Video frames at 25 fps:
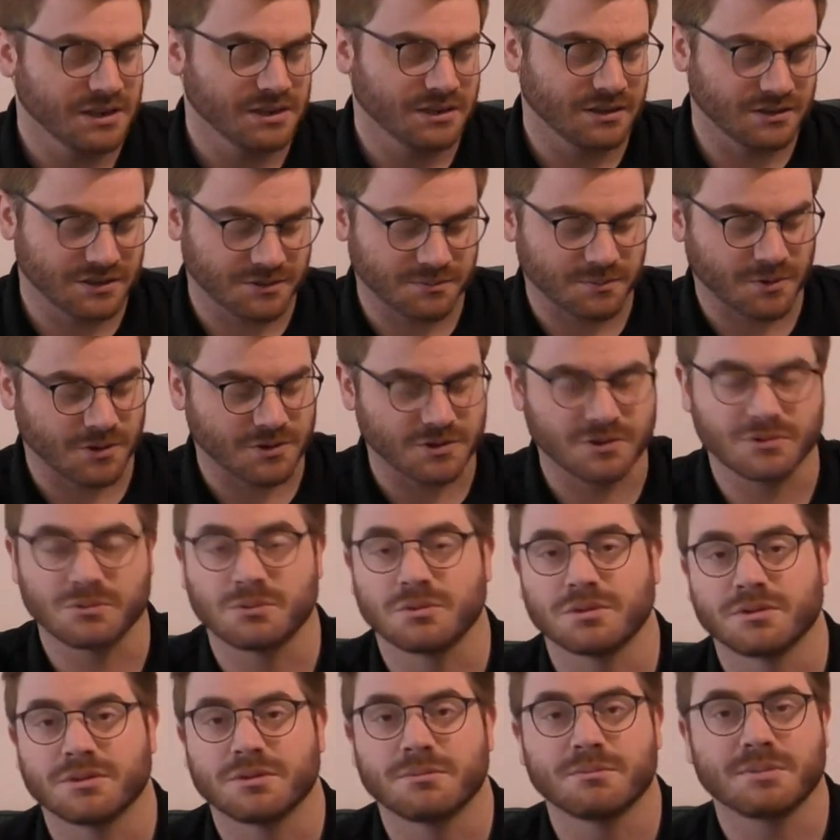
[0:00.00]
as opposed to
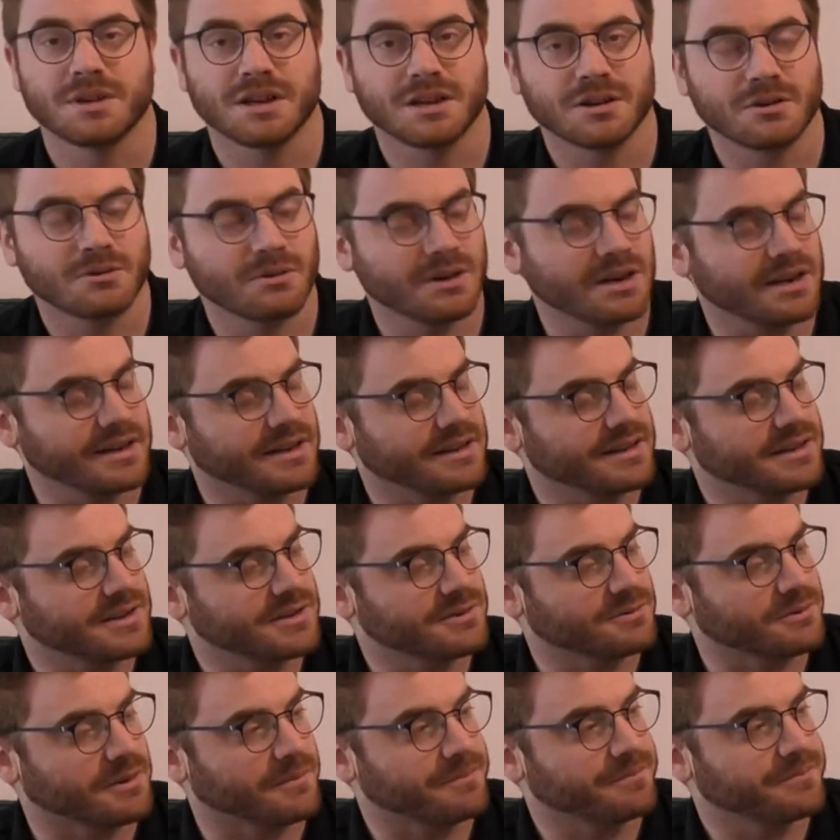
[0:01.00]
all of them being green in
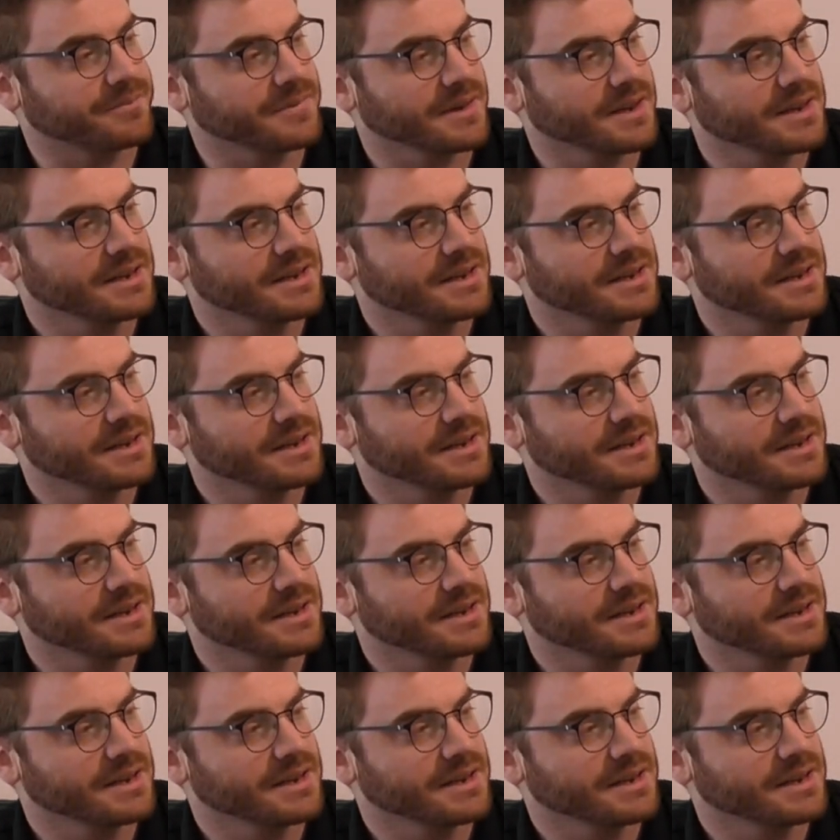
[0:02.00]
this one.